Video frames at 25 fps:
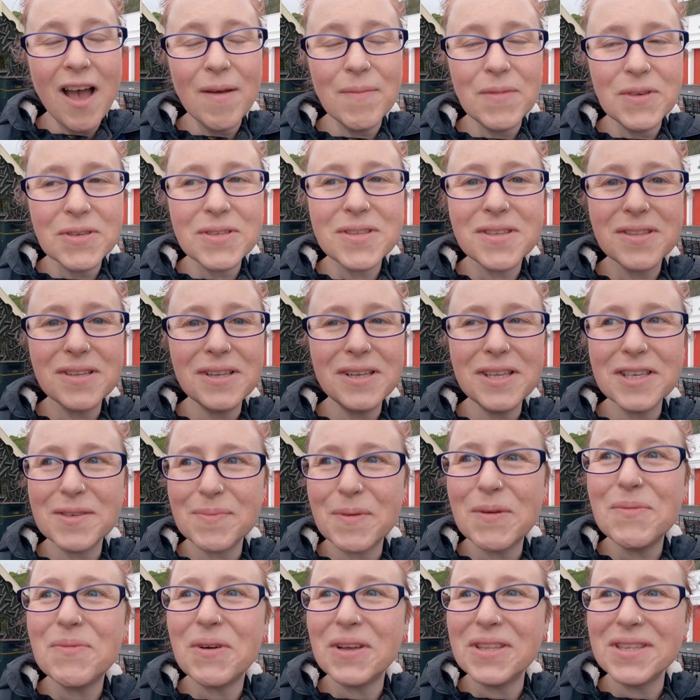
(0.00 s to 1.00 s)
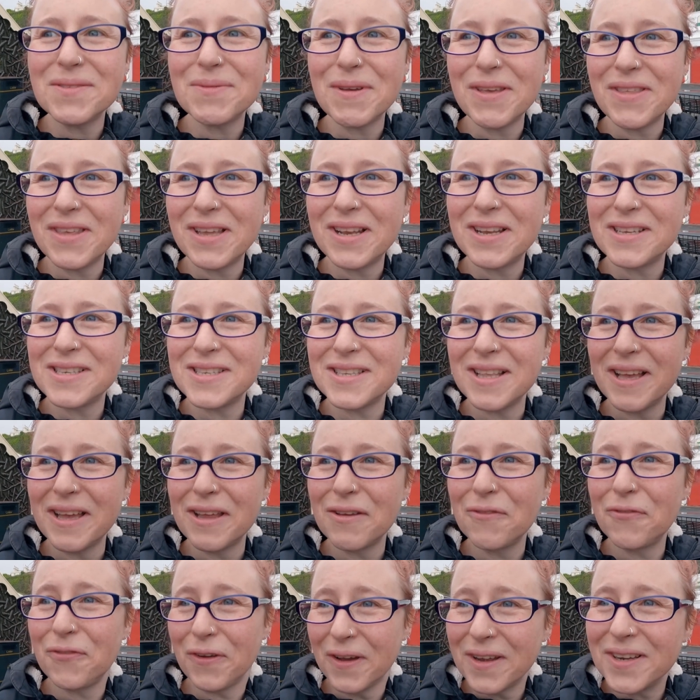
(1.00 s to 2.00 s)
I'm used to the Lisbon ones where they're just
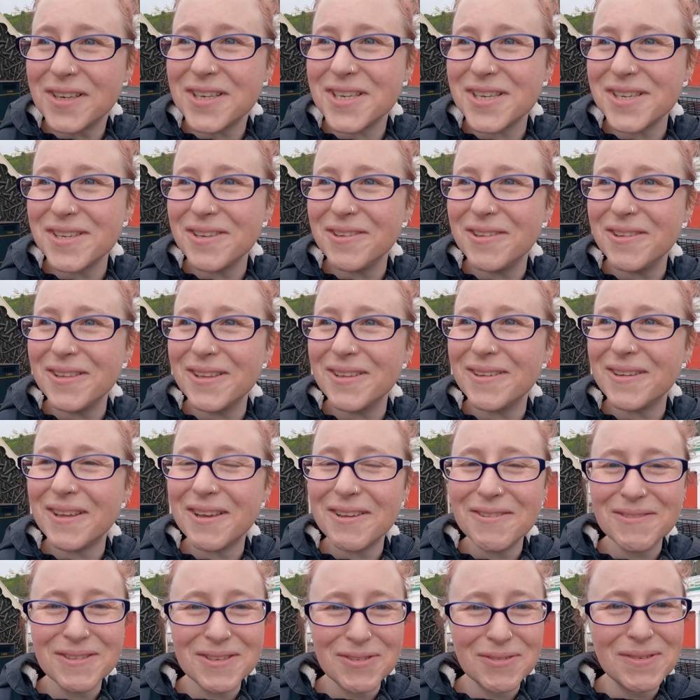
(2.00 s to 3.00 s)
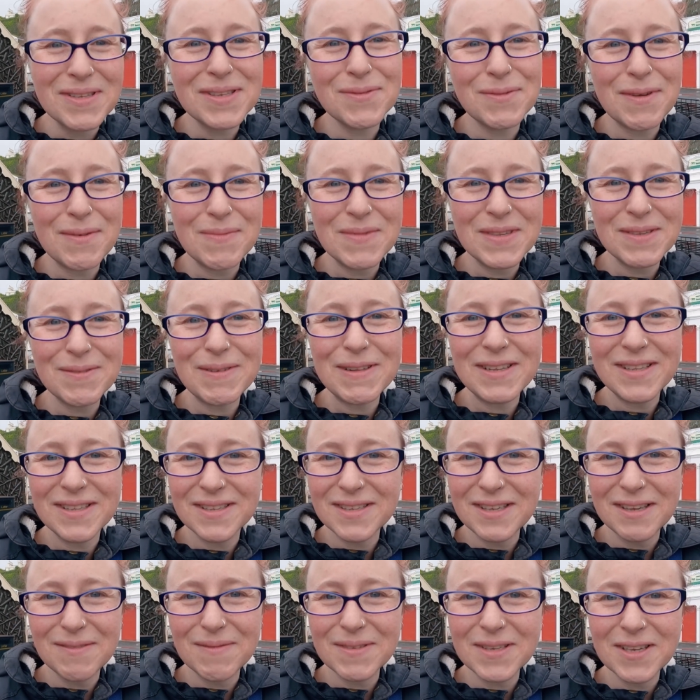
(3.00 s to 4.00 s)
like functional, you know, talking to him as well
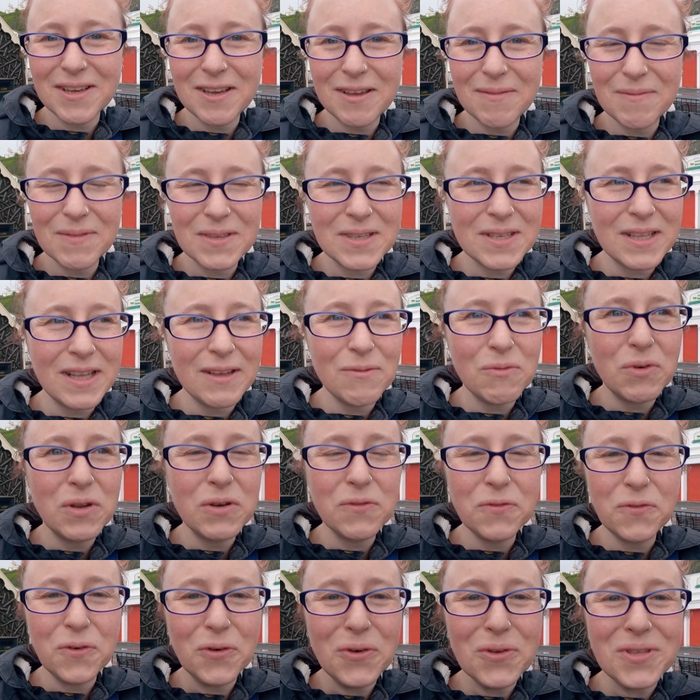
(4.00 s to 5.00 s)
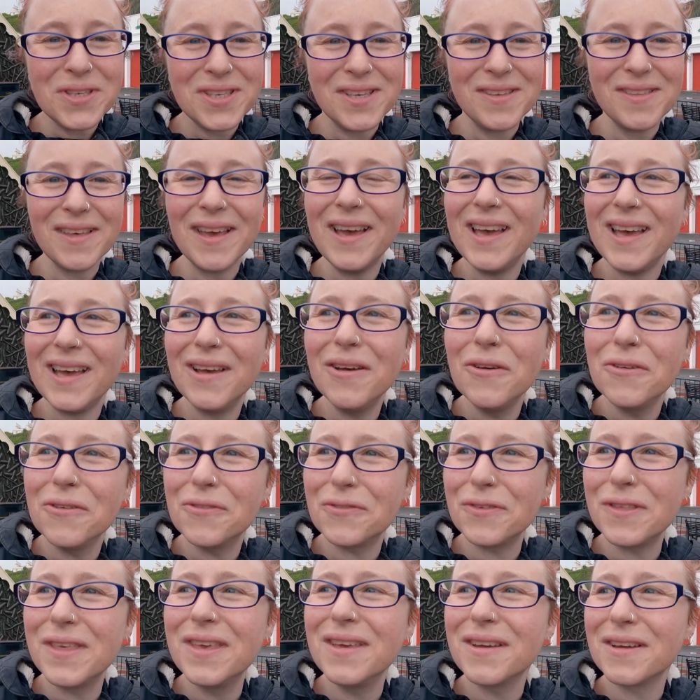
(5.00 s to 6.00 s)
at the same time. It's like 140 there
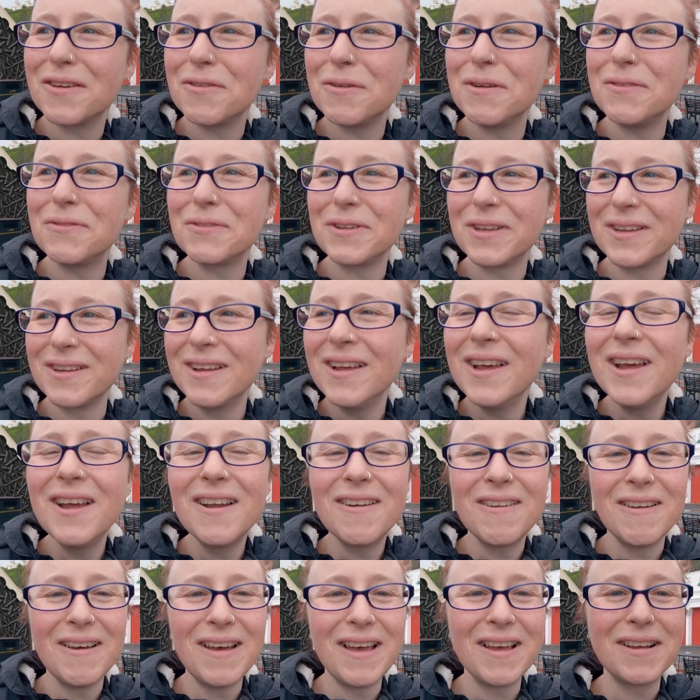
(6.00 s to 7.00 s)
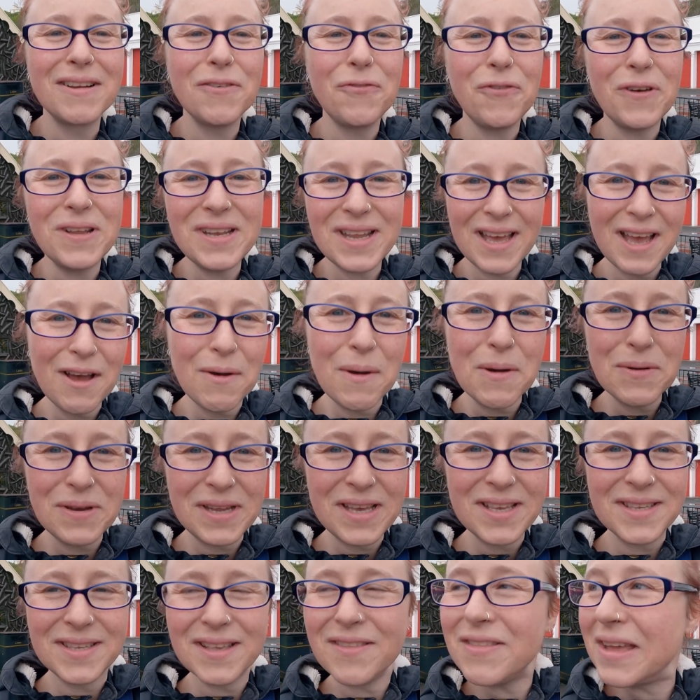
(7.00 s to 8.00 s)
for the equivalent. Right, I'm going to find out how
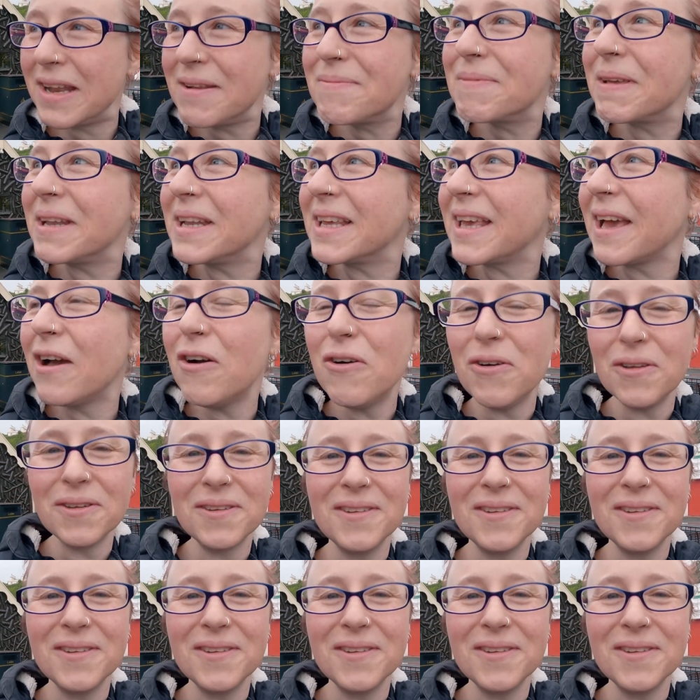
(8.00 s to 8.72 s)
old it is and then I'm going to get